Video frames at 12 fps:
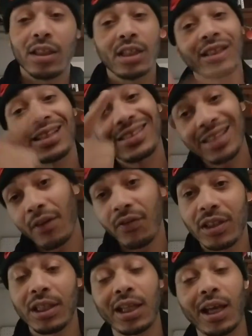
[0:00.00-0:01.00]
because I
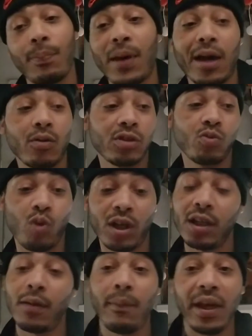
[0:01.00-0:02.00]
definitely think that battle is one
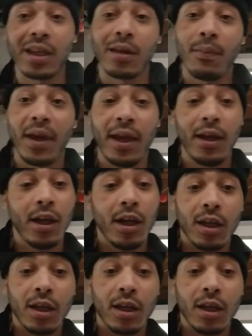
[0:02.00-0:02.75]
in the making, man.